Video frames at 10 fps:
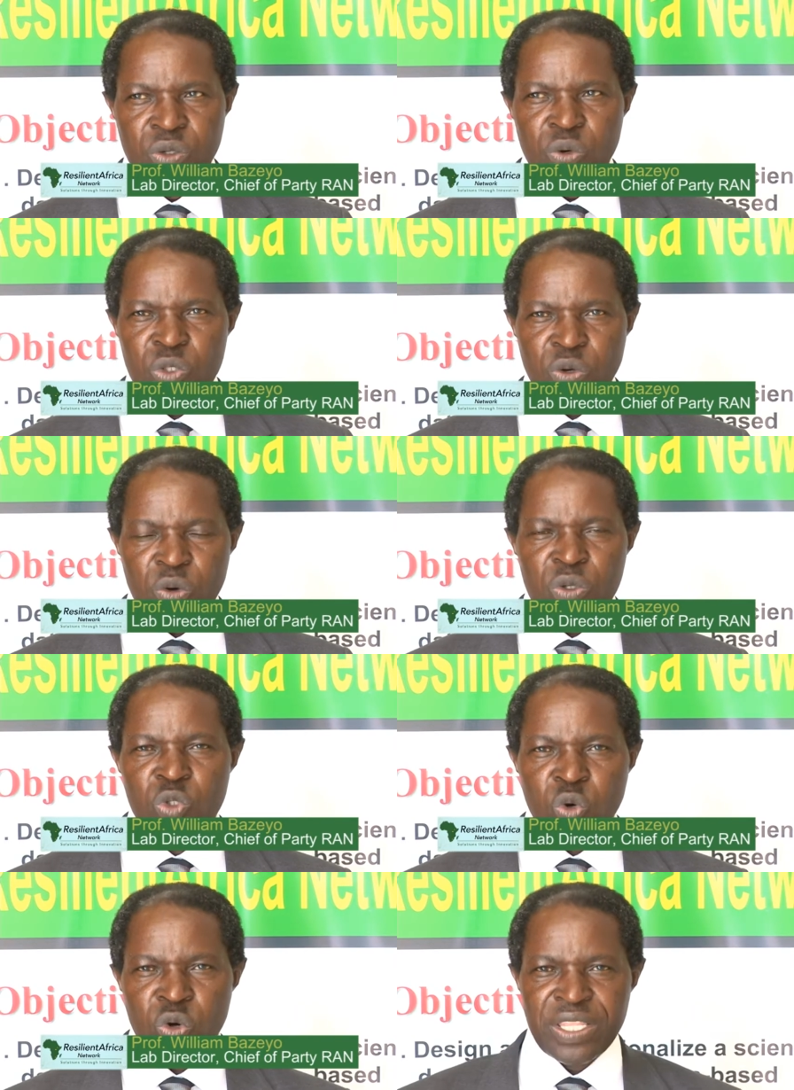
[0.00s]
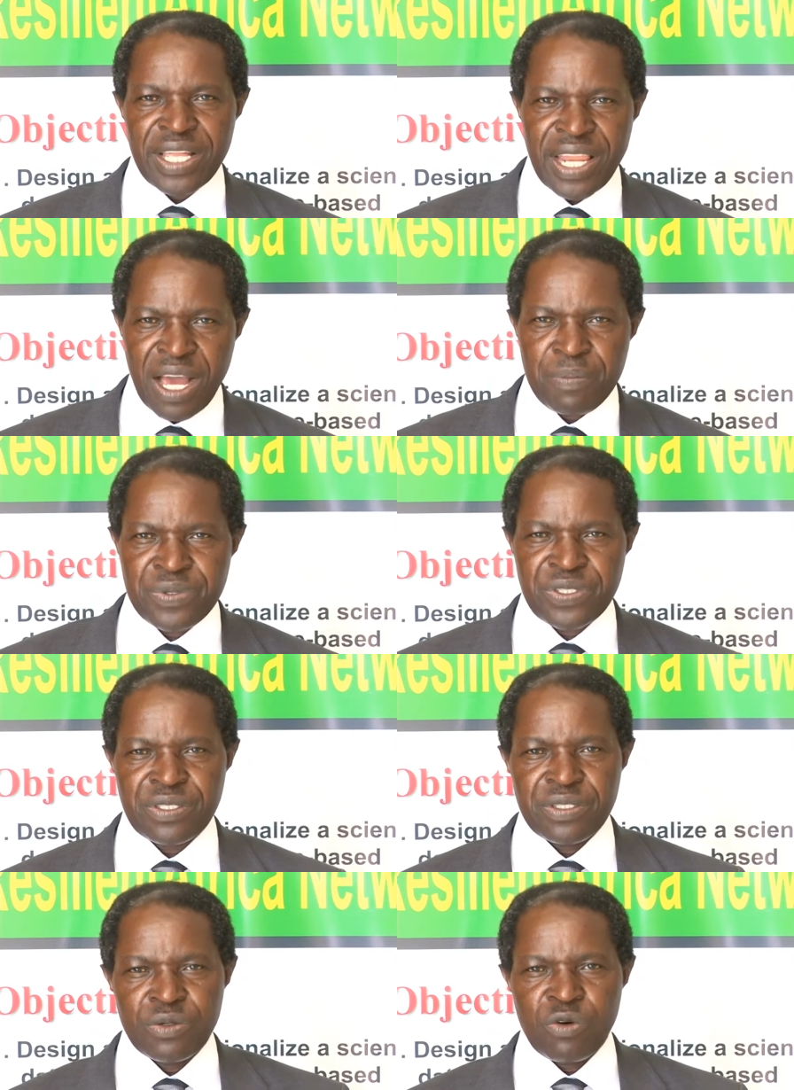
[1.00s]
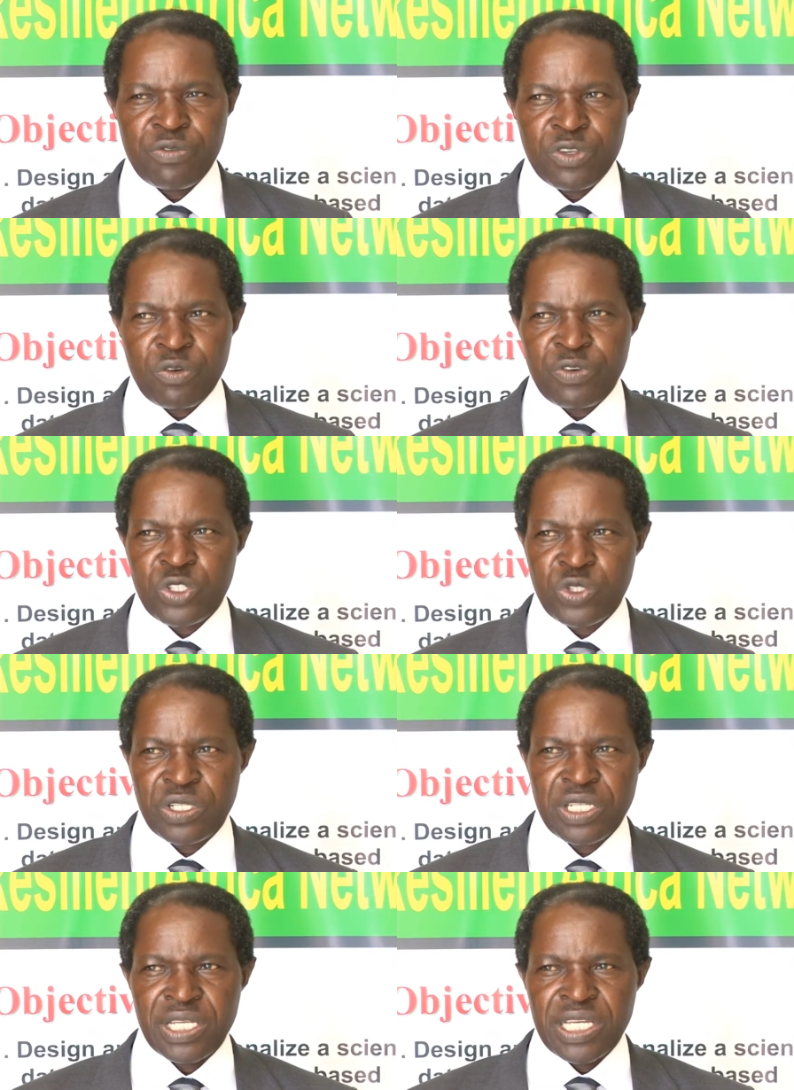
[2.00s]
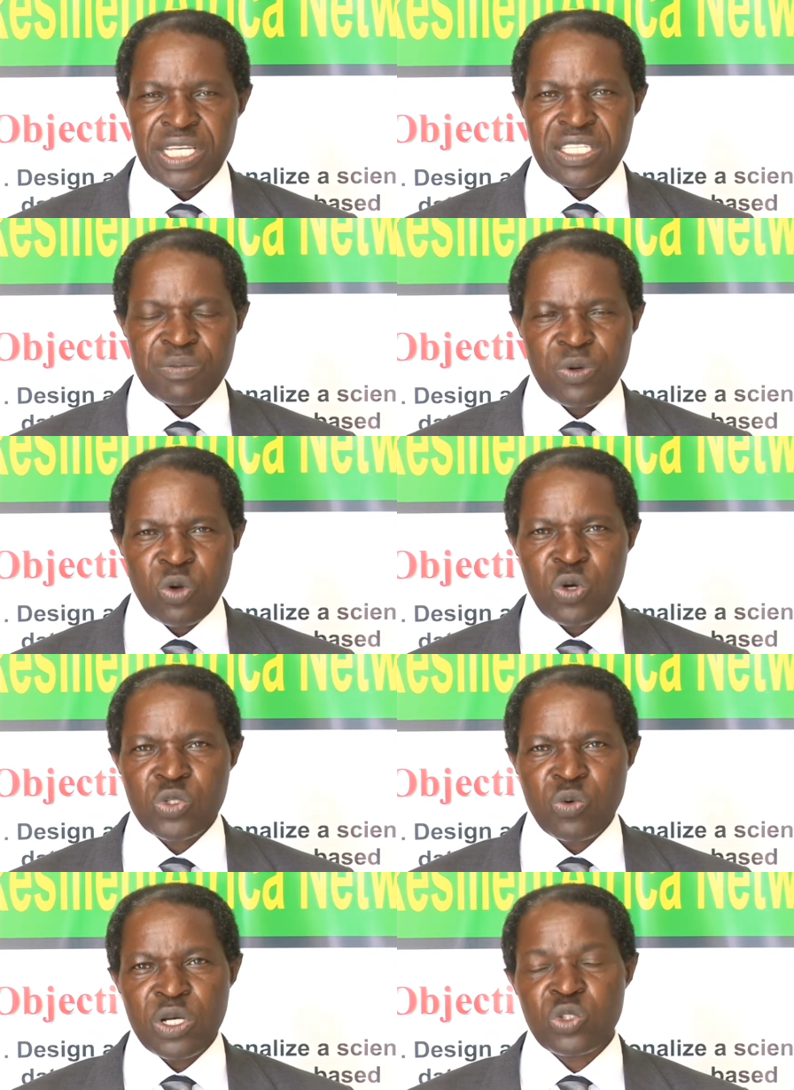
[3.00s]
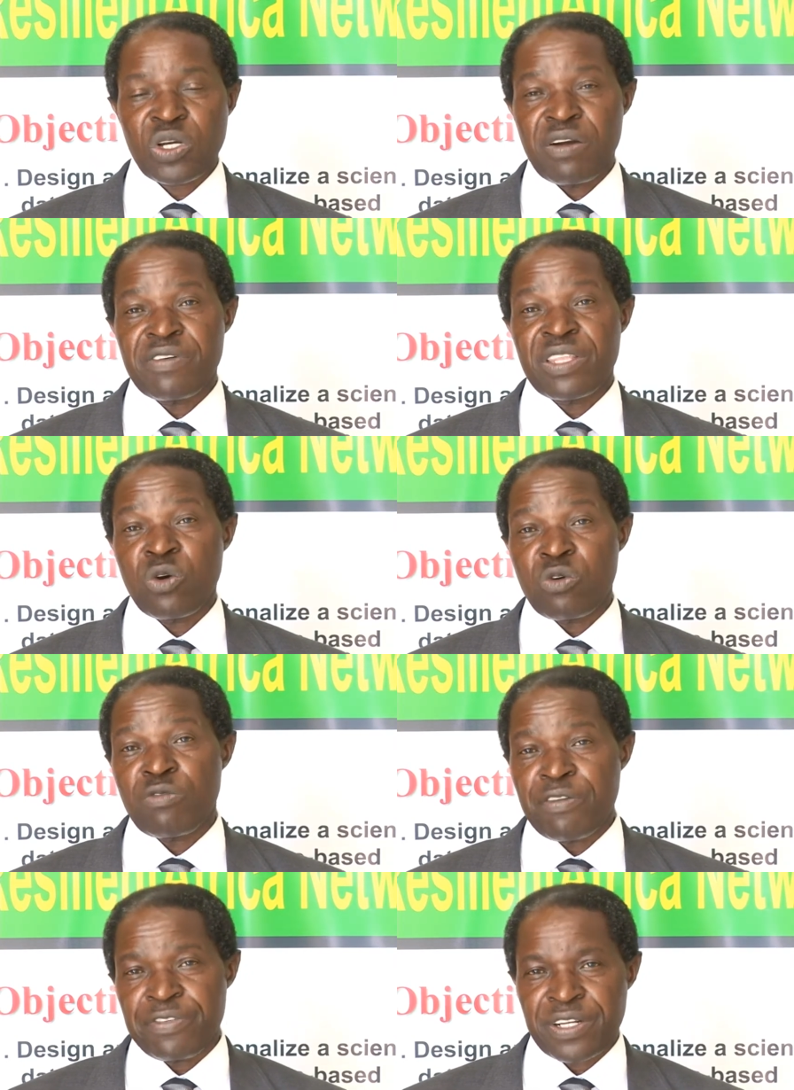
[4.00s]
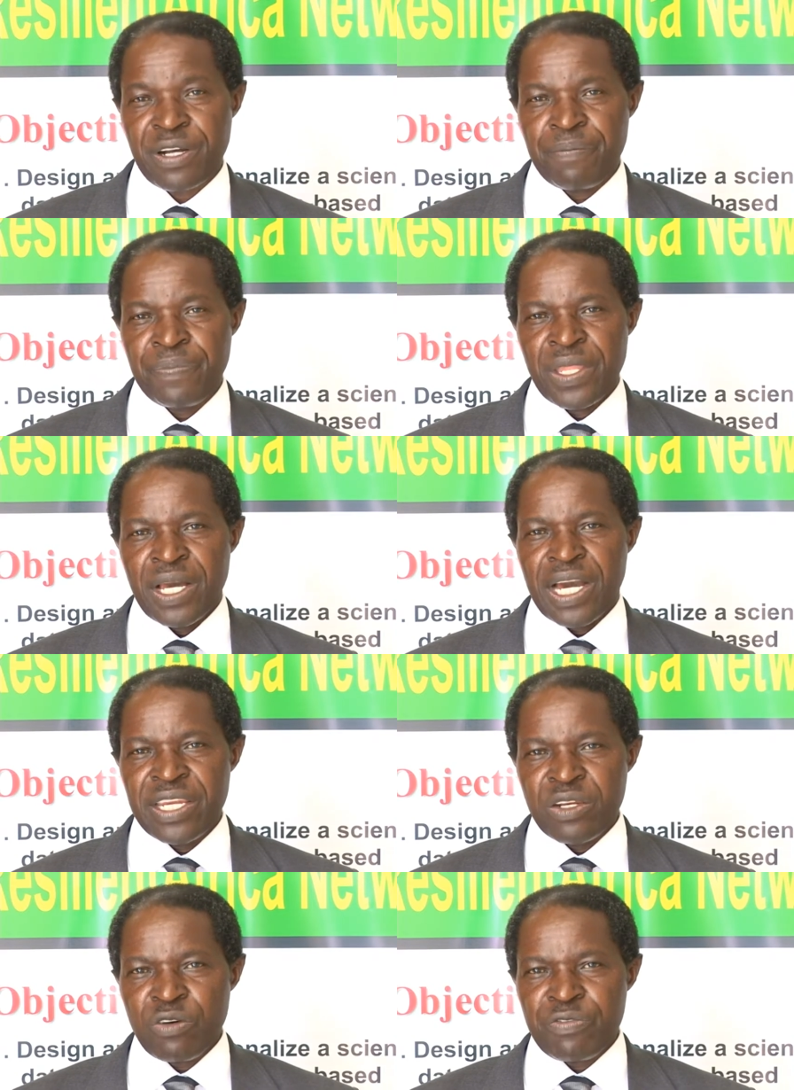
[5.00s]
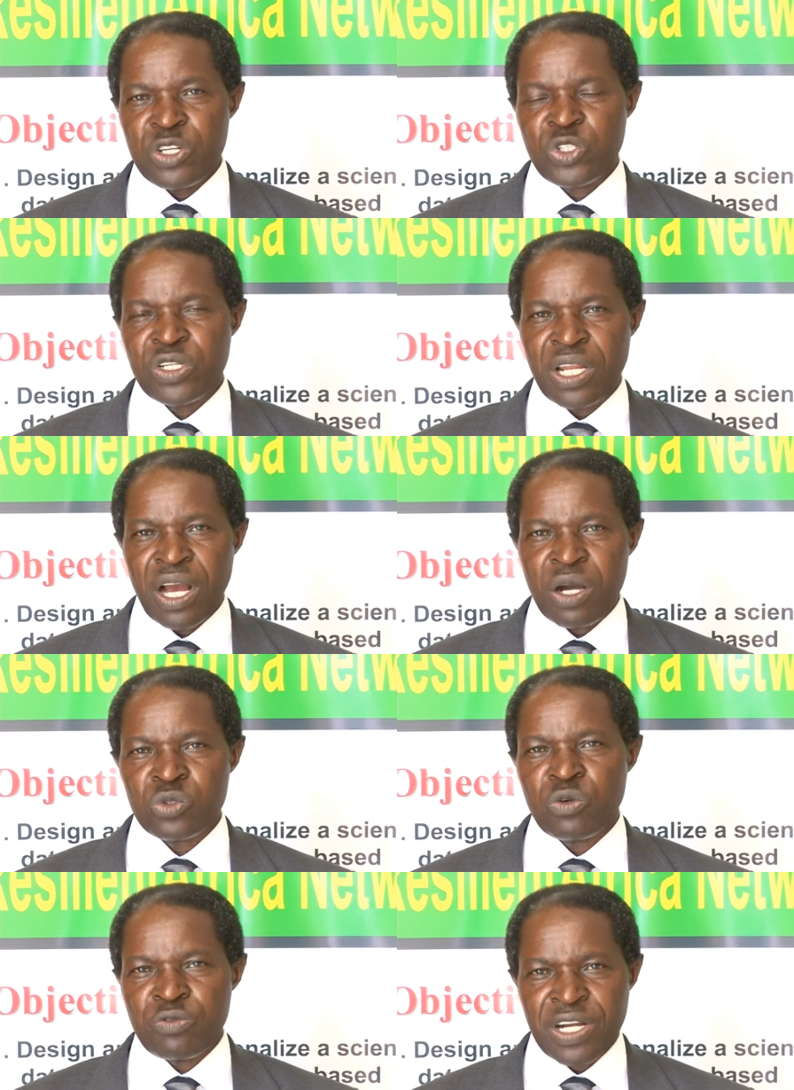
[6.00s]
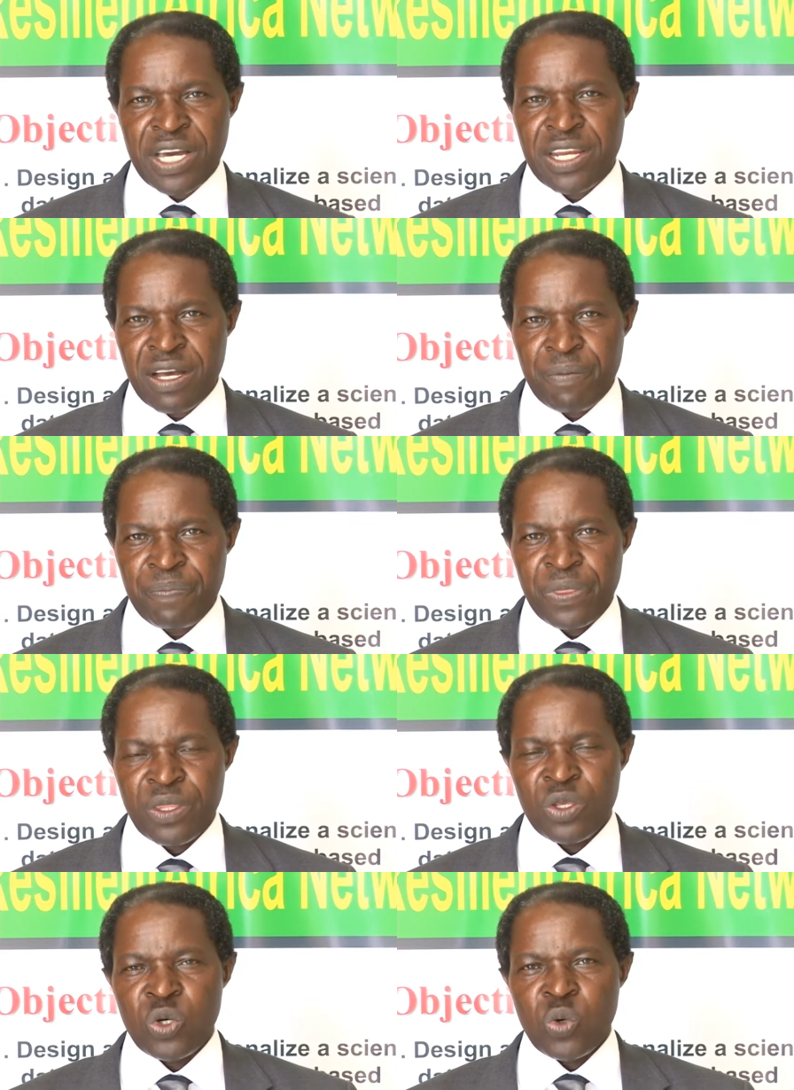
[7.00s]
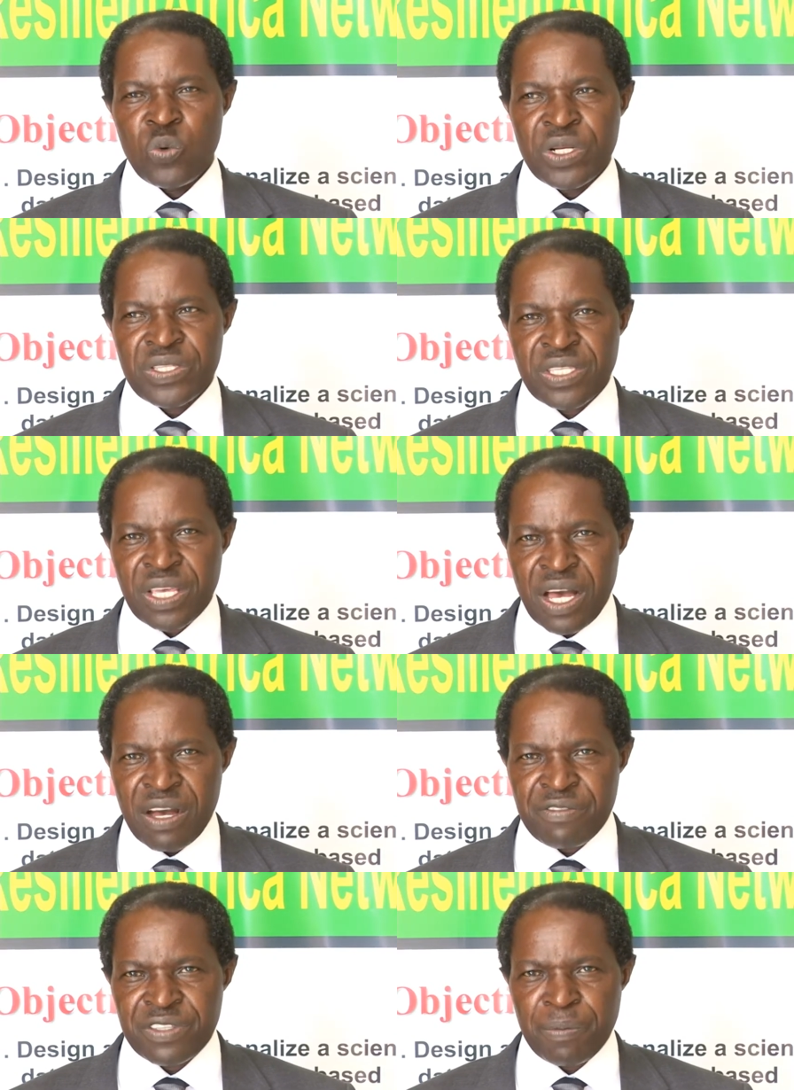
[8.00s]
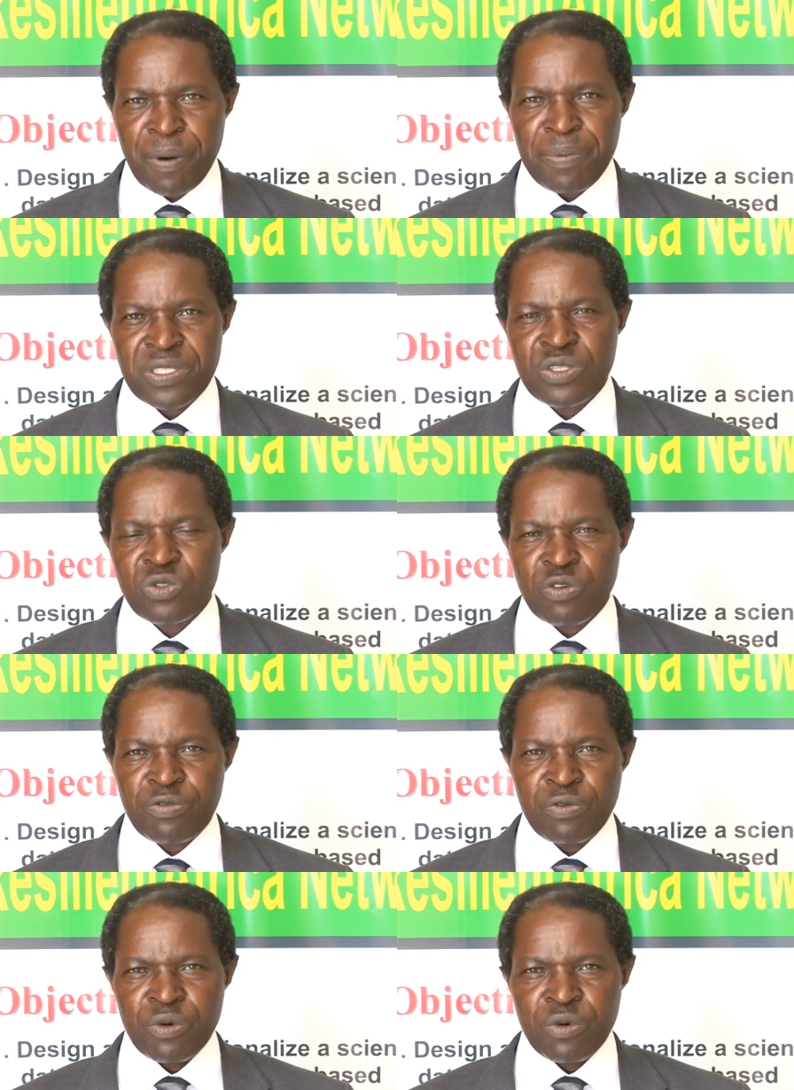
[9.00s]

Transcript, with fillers: what we are going to call the labs of innovation, is because we want to cover the whole of Africa. An innovation out of Ghana will serve the purposes of